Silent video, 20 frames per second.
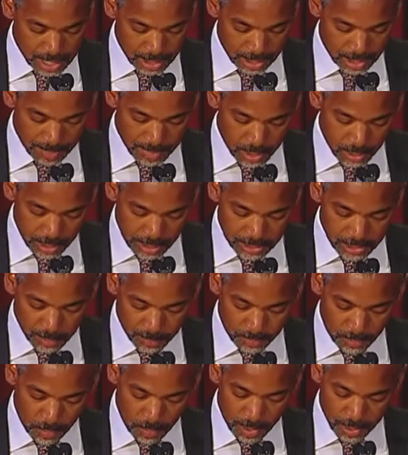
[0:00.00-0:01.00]
community
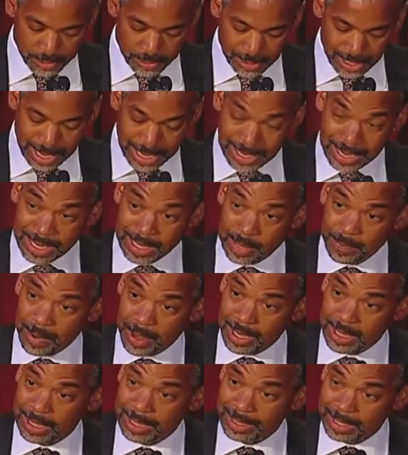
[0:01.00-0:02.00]
supports, and
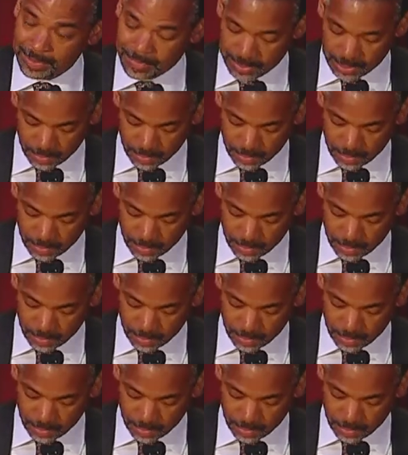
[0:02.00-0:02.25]
independent living